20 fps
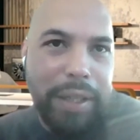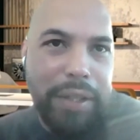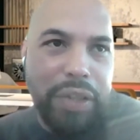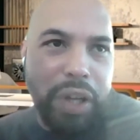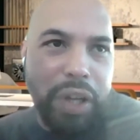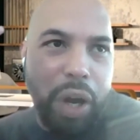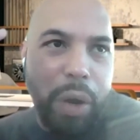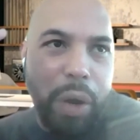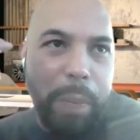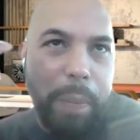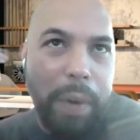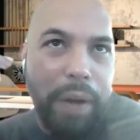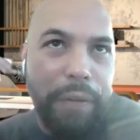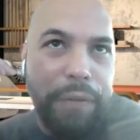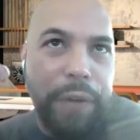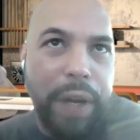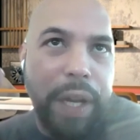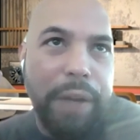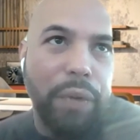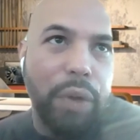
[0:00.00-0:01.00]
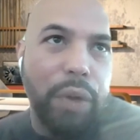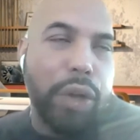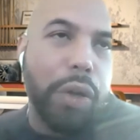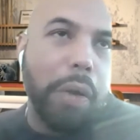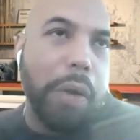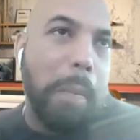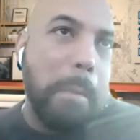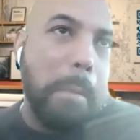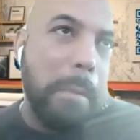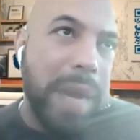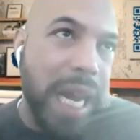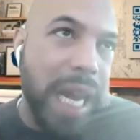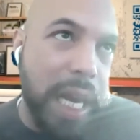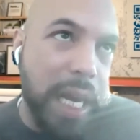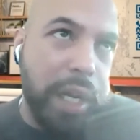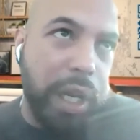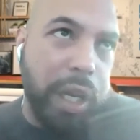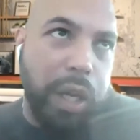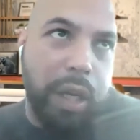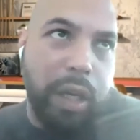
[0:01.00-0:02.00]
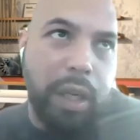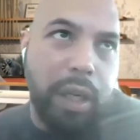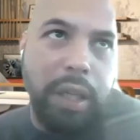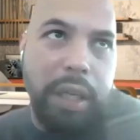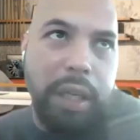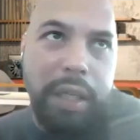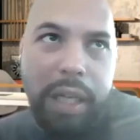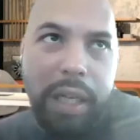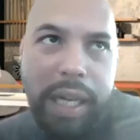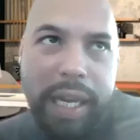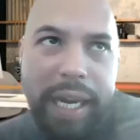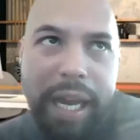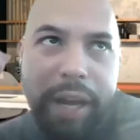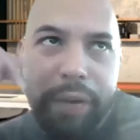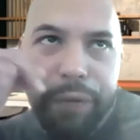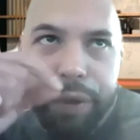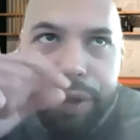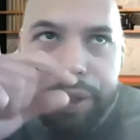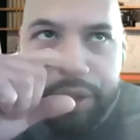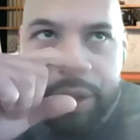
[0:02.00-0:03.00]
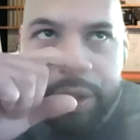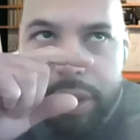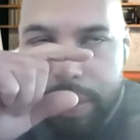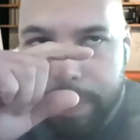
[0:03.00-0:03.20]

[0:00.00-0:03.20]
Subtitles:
So my favourite comedian is Lee Evans.